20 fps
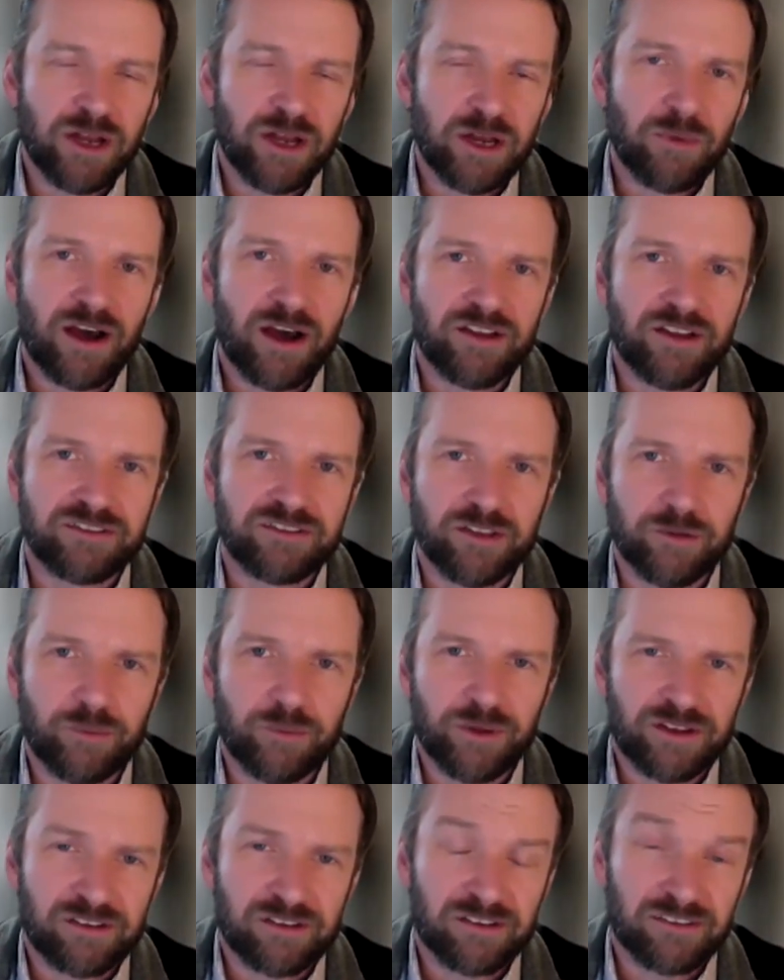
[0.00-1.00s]
minimized to the
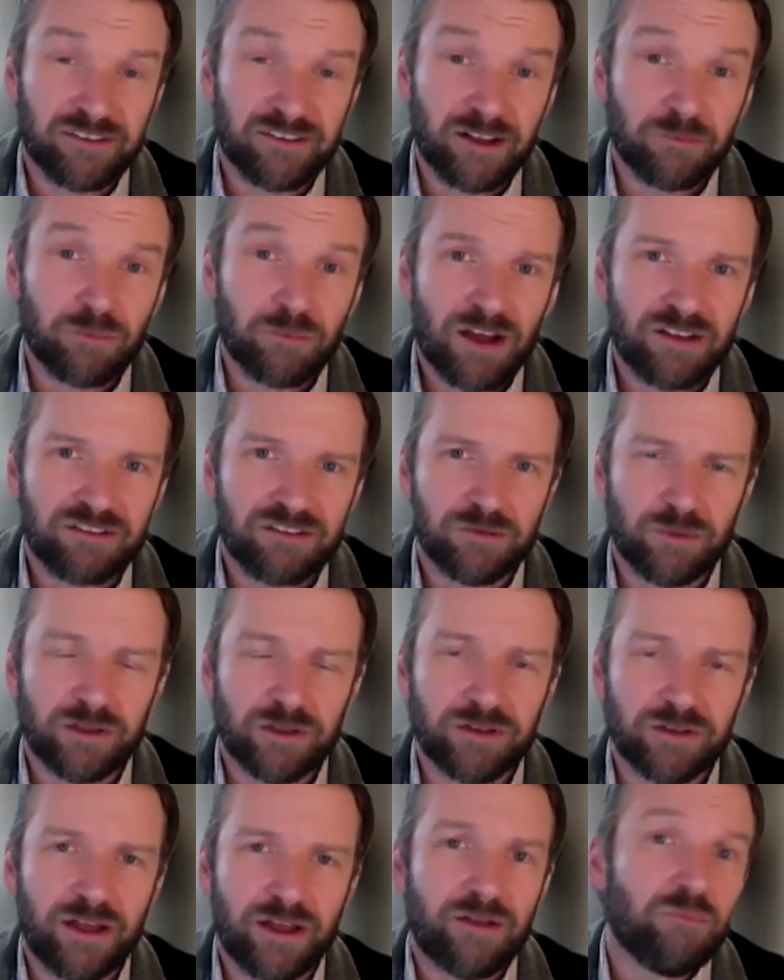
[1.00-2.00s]
biggest extent
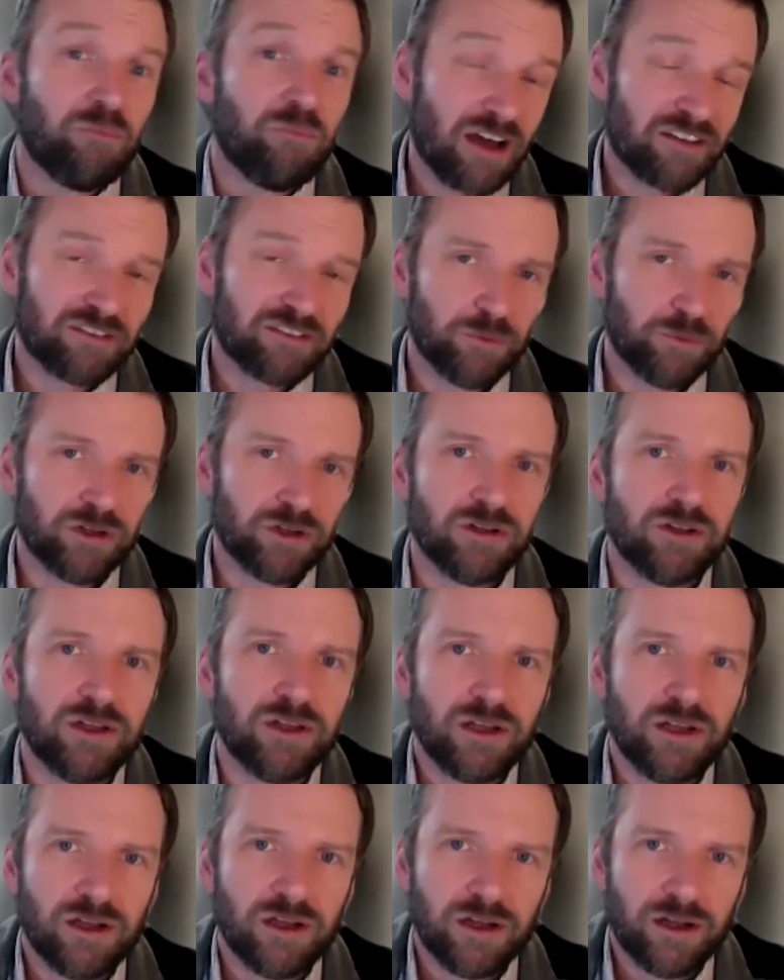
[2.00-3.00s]

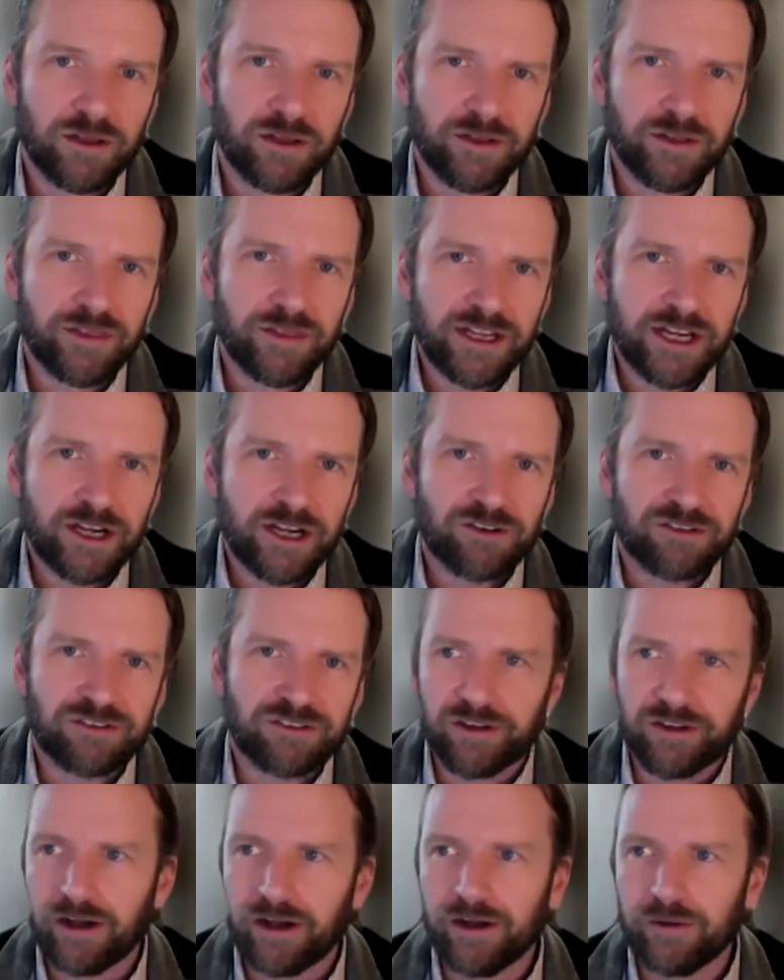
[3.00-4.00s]
possible in the years
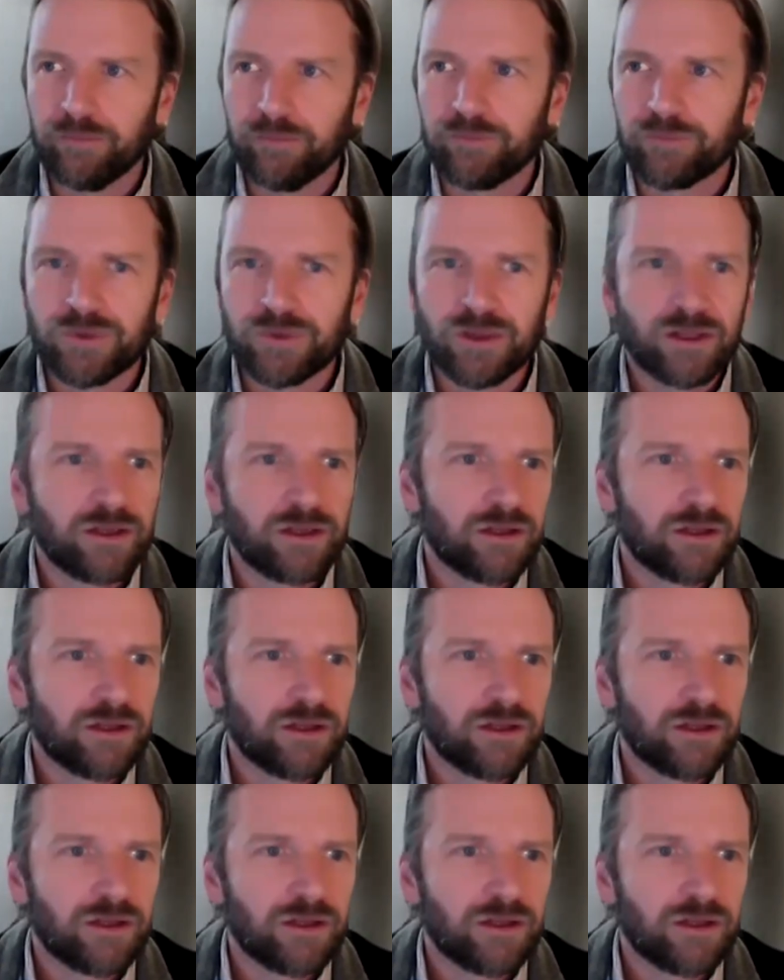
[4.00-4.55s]
to come.